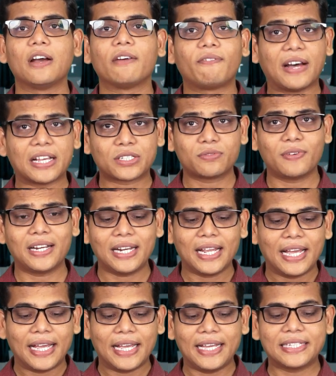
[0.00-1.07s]
First one
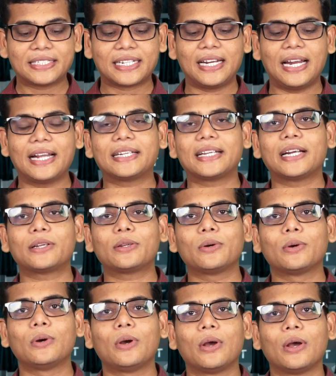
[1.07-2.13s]
is related
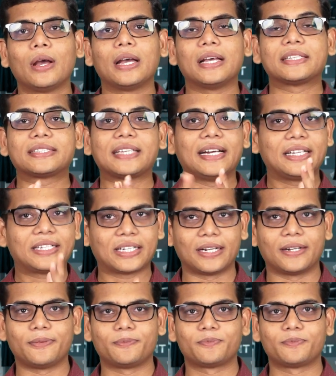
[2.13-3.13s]
to sedition.